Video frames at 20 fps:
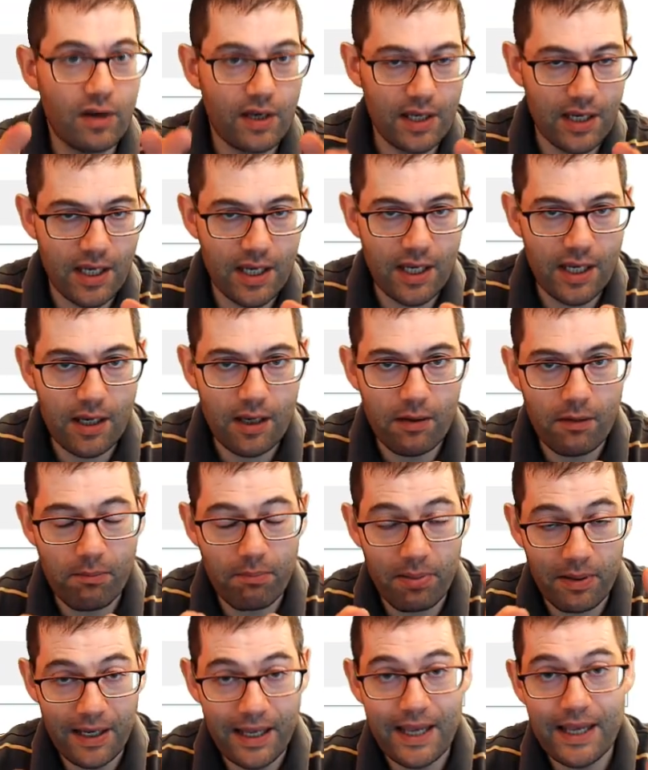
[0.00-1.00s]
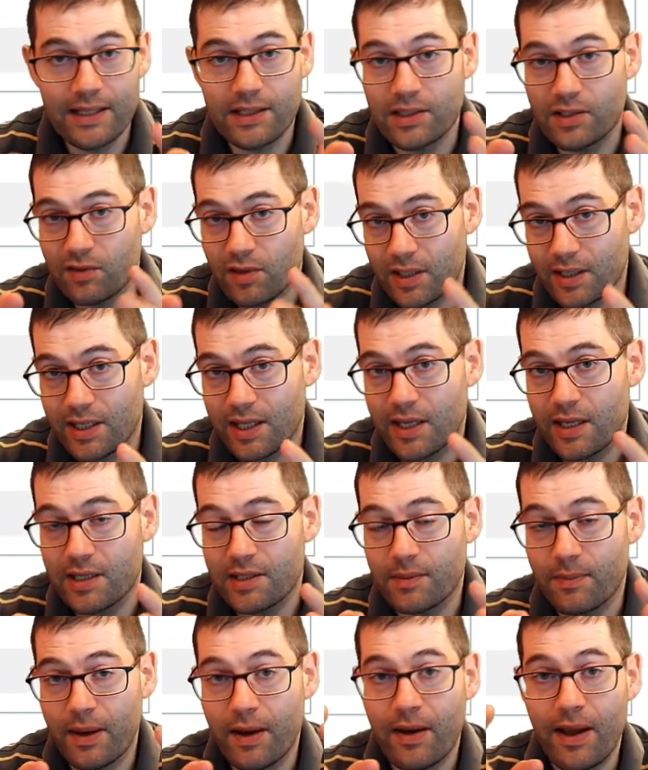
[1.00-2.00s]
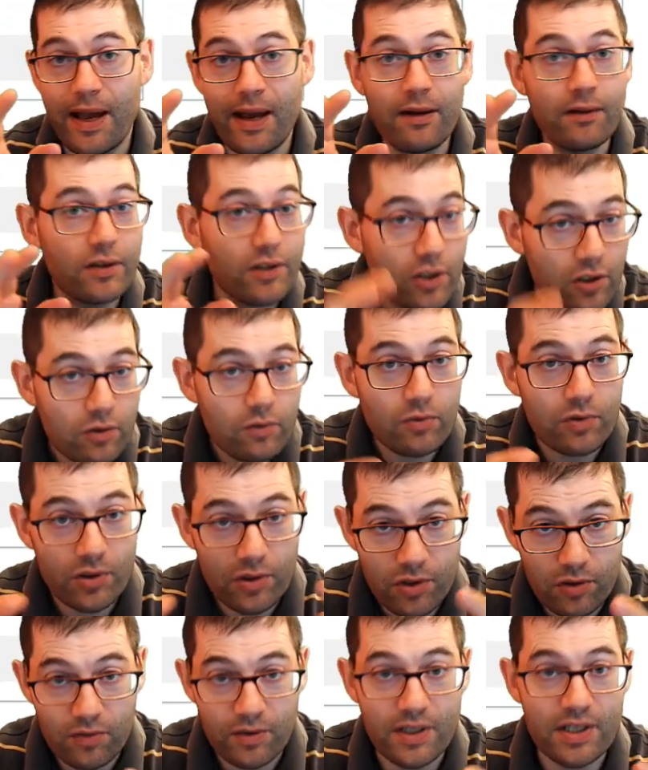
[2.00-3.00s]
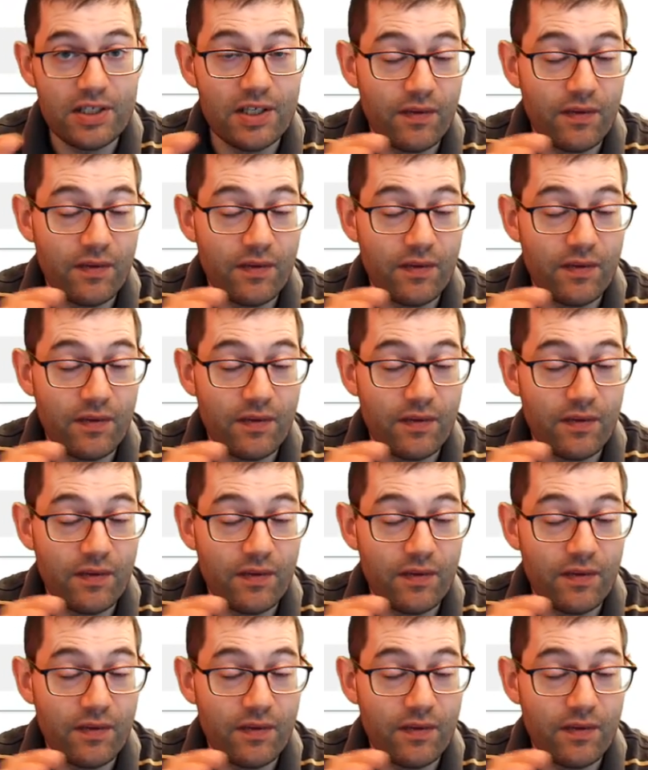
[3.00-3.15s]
any plans or ideas about how you would do this,